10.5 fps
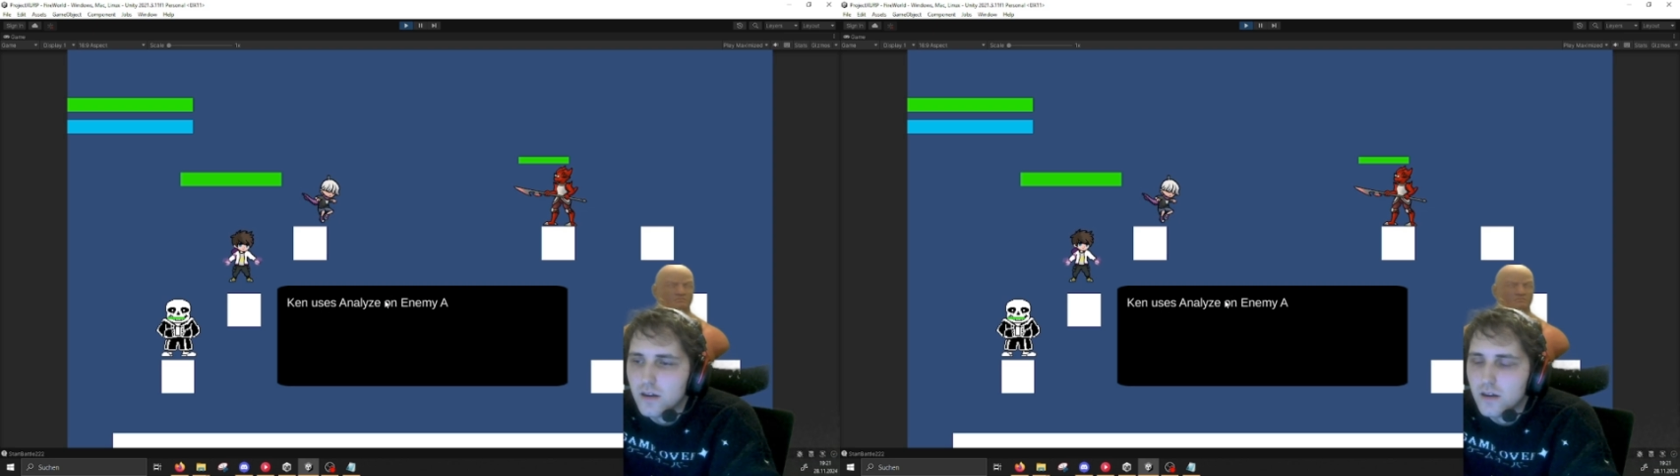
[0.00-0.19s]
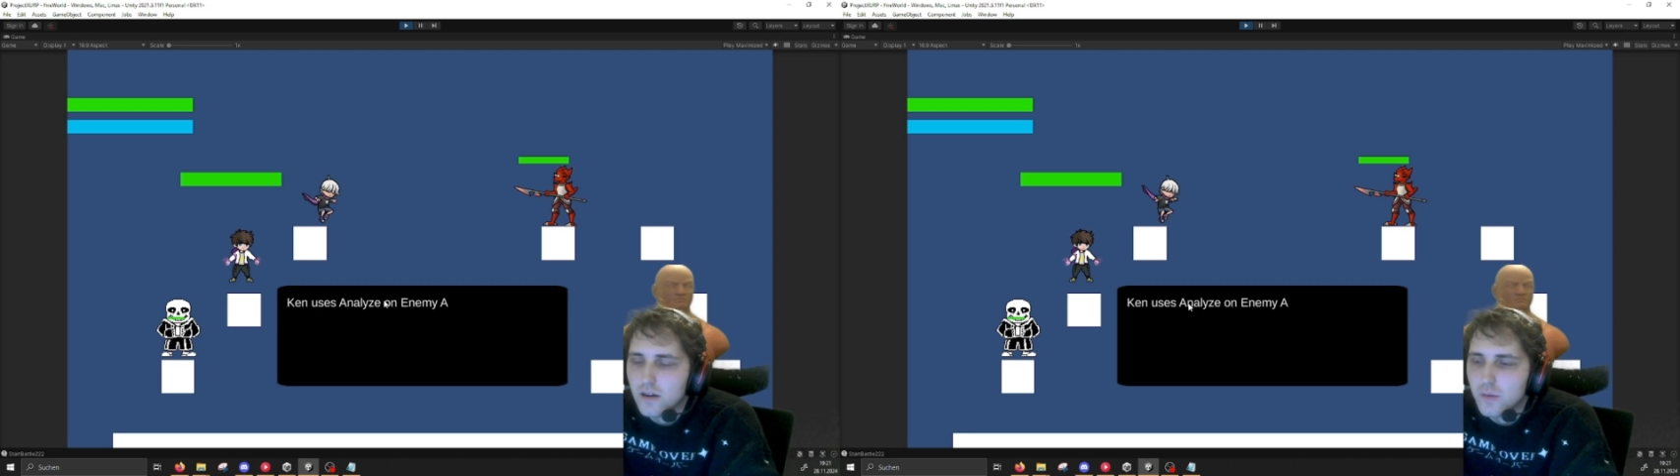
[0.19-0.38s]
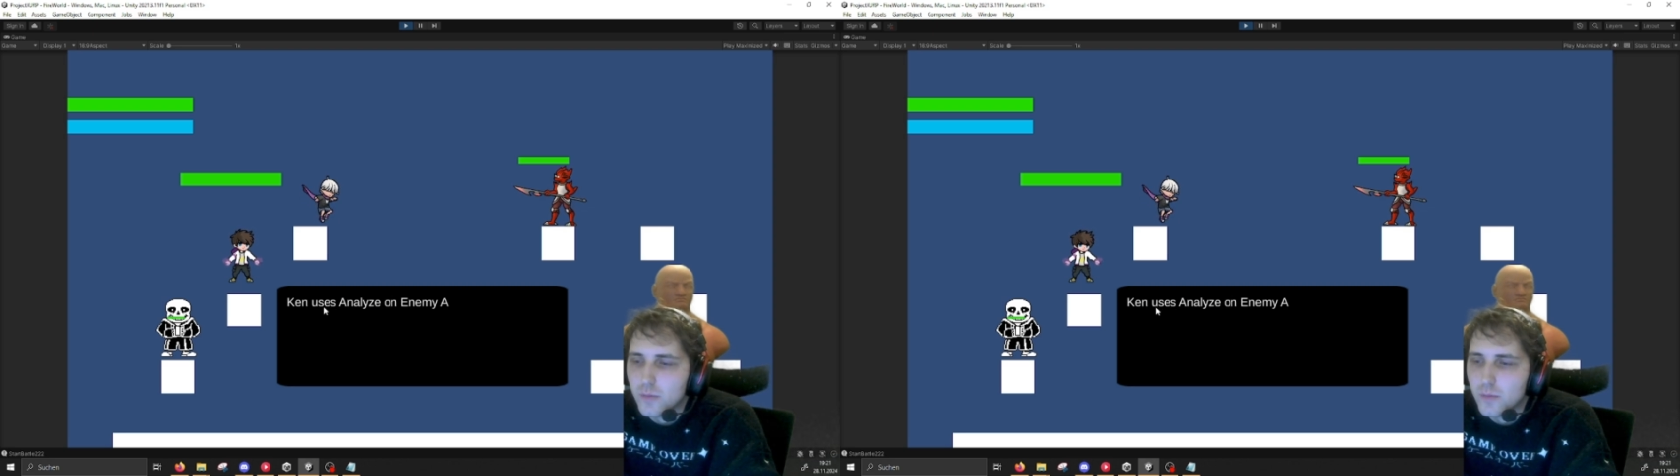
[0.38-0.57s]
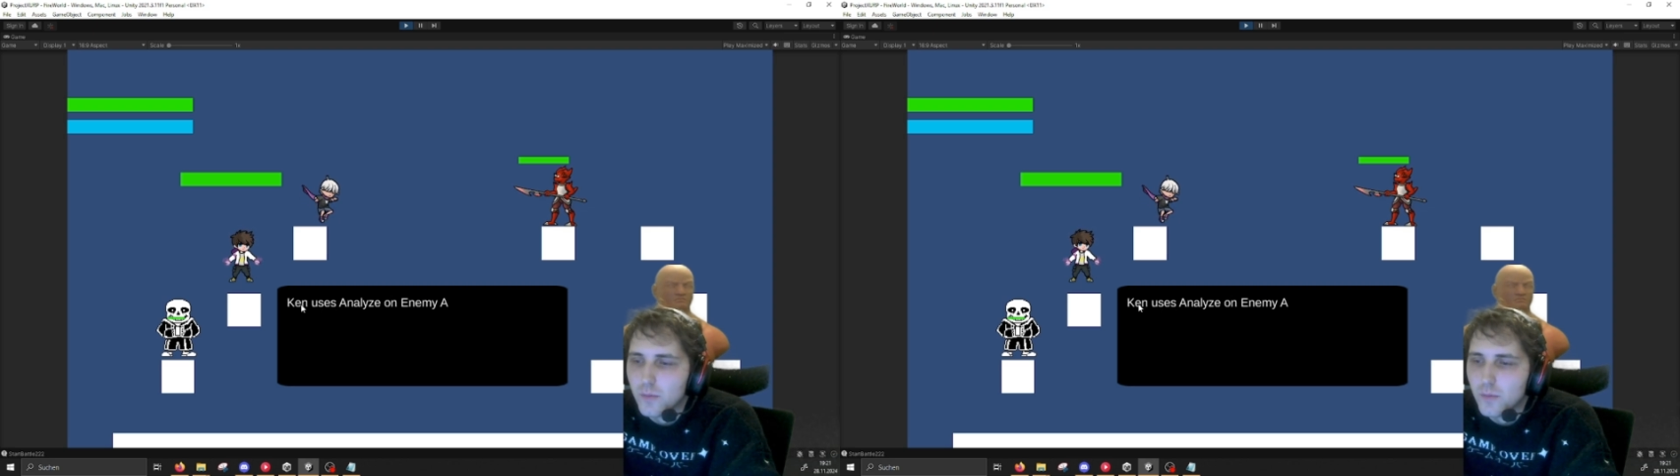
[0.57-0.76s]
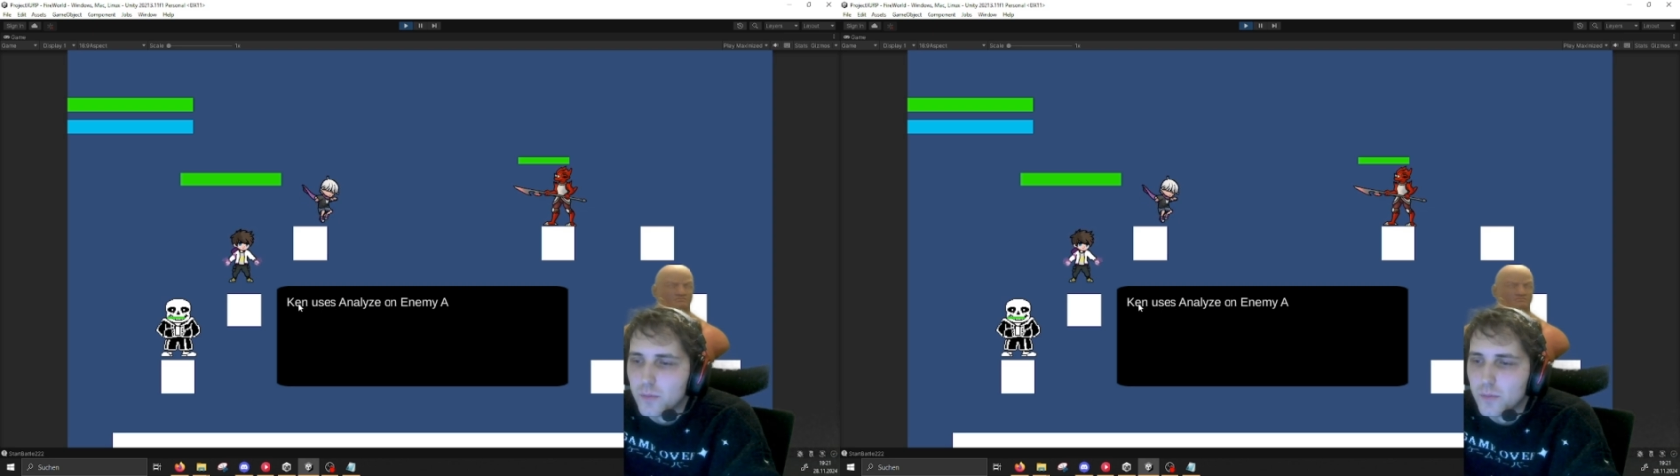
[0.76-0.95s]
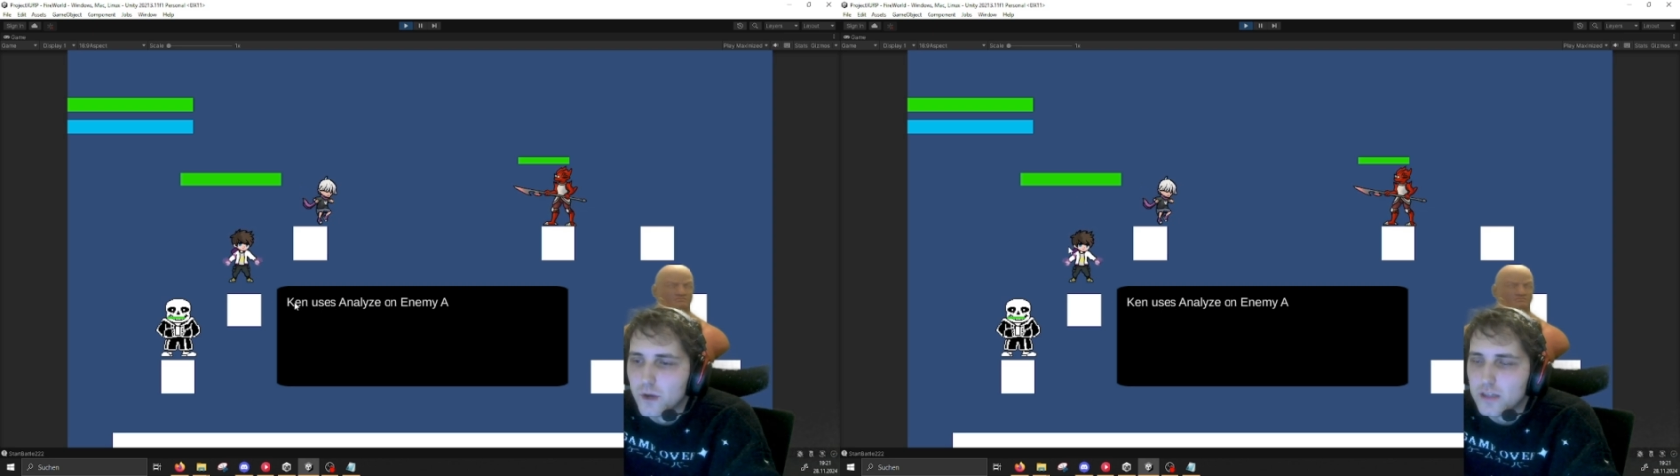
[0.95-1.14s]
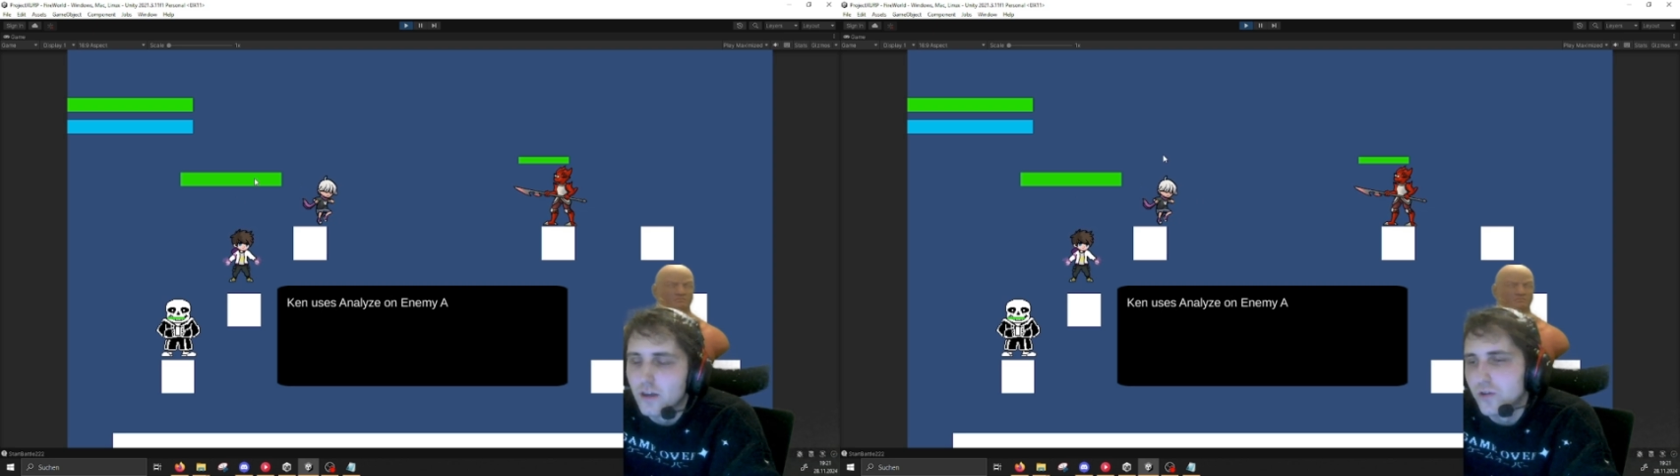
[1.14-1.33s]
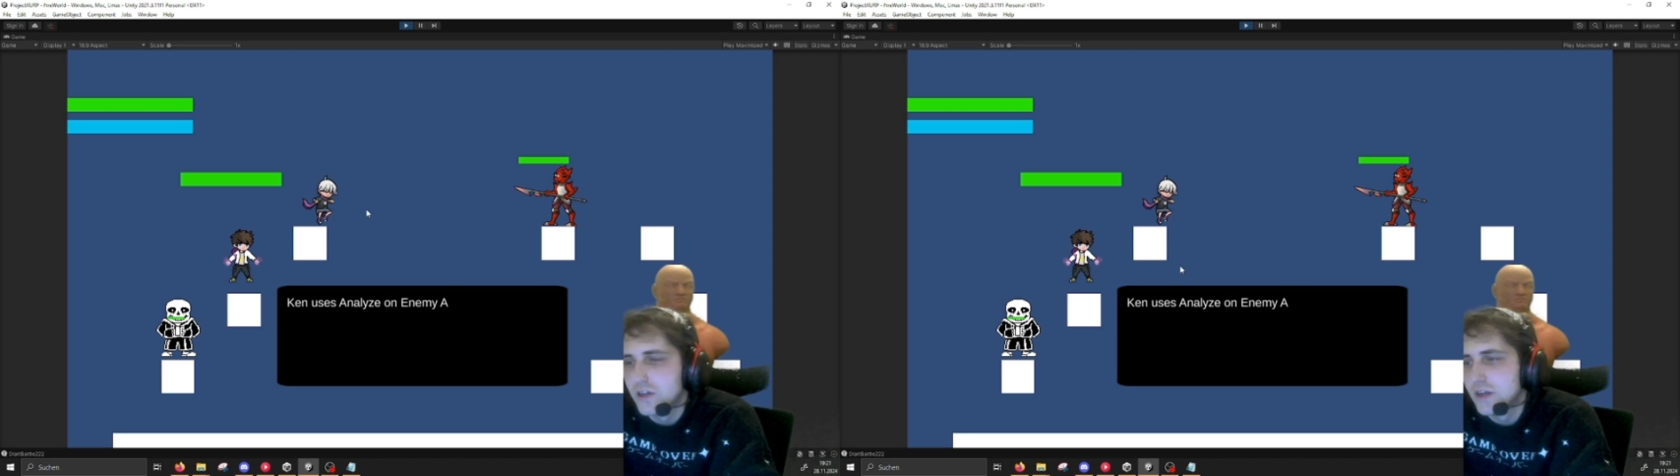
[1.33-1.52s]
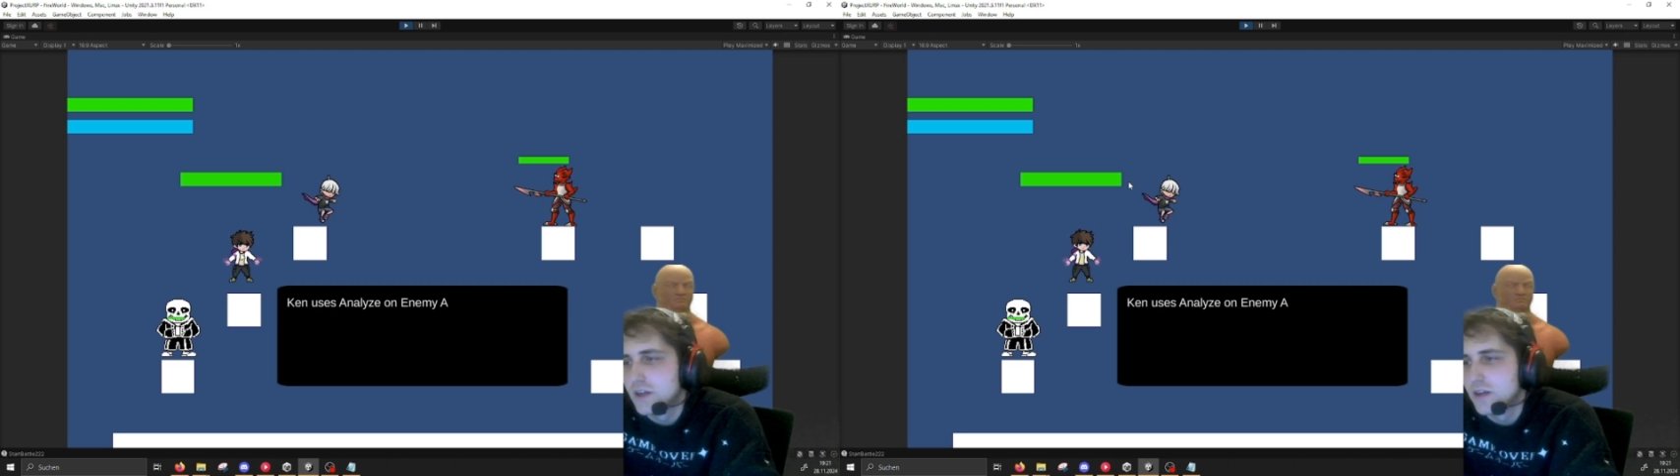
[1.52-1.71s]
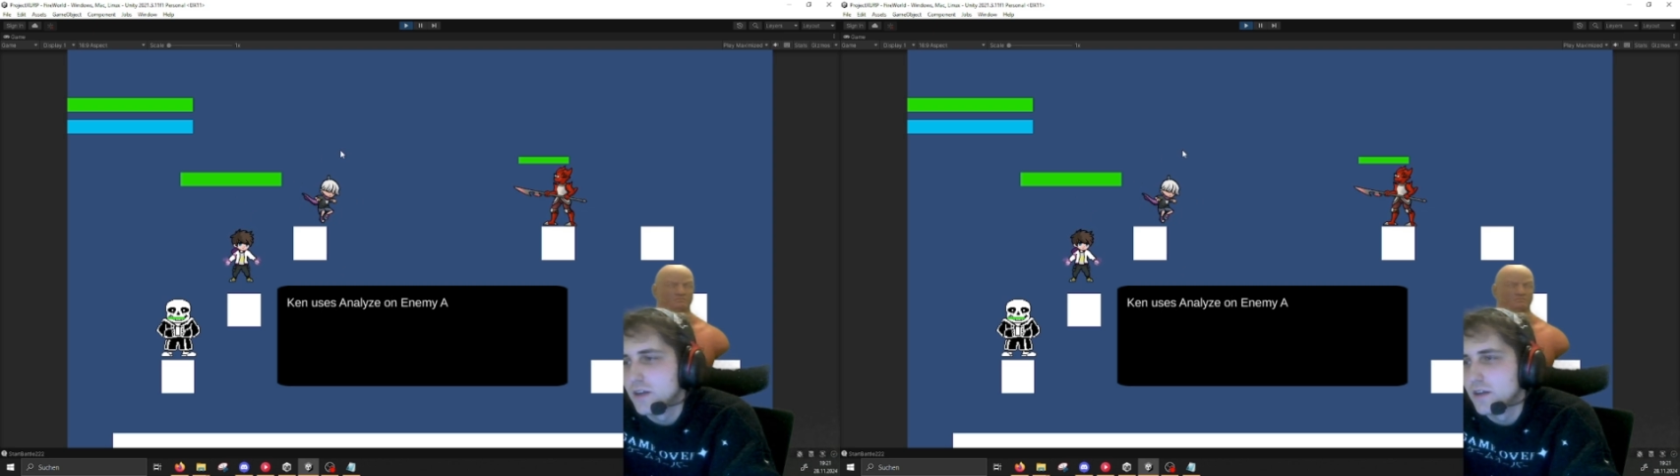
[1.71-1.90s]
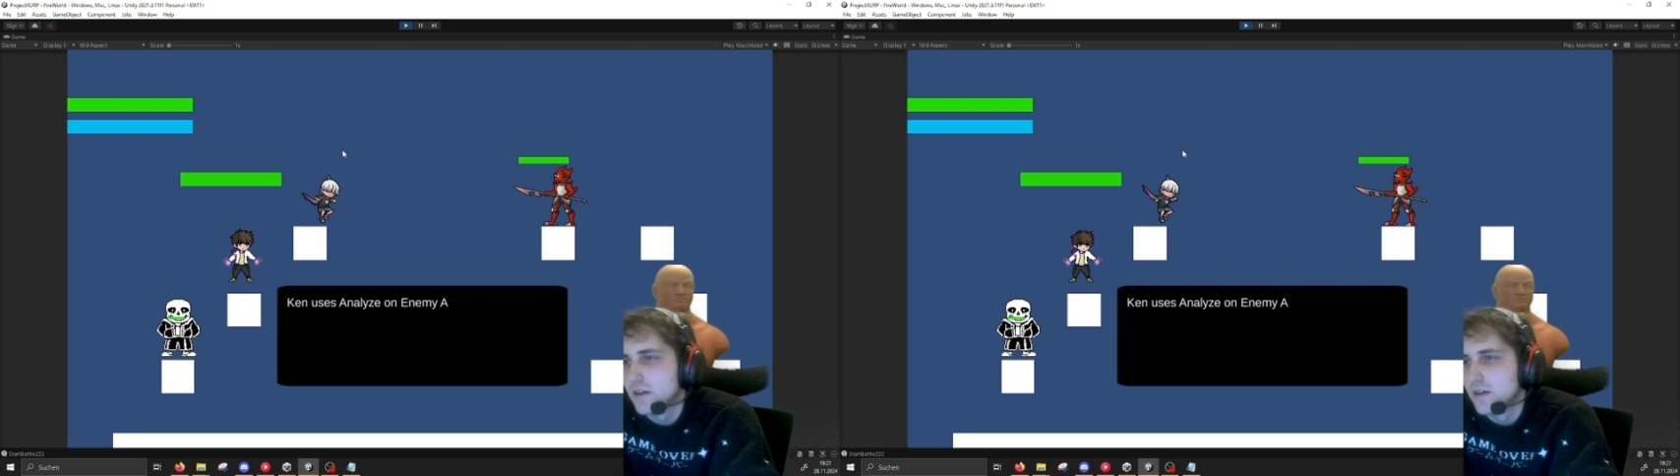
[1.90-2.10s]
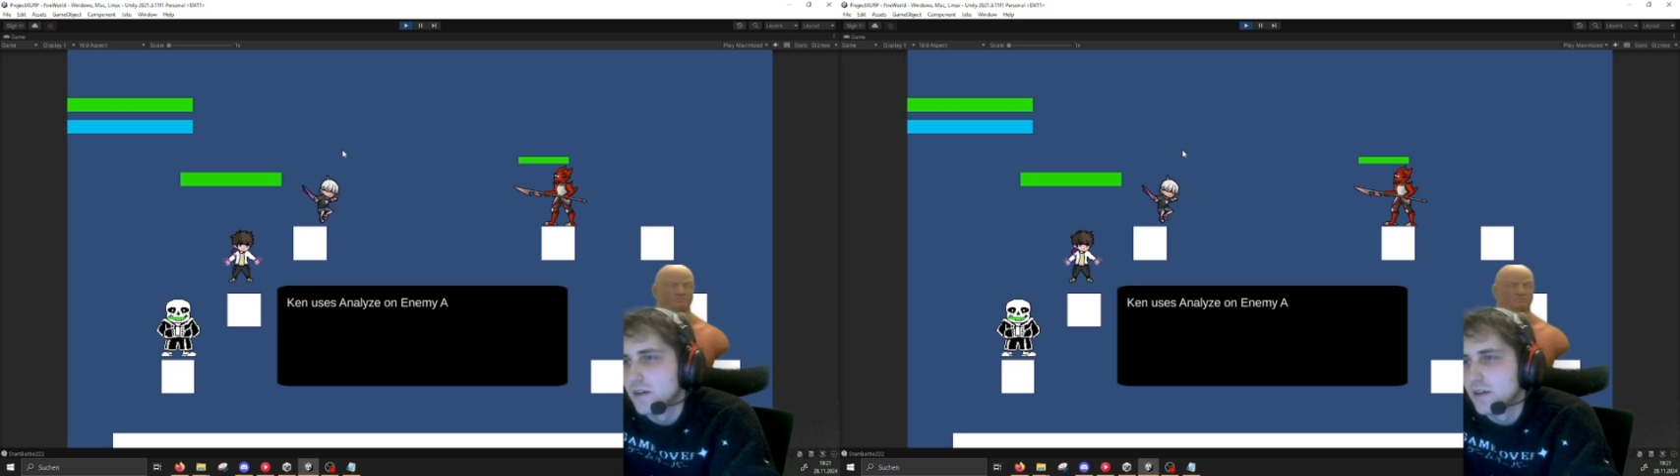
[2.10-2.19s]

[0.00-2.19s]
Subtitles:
now. But how they